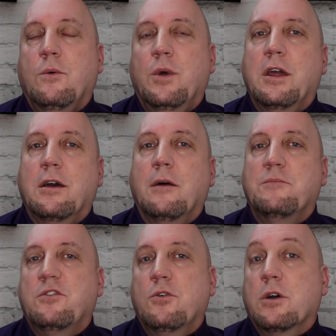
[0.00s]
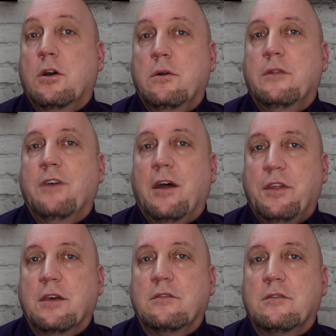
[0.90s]
when it comes to a code of
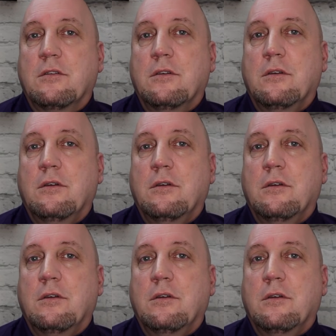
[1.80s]
ethics.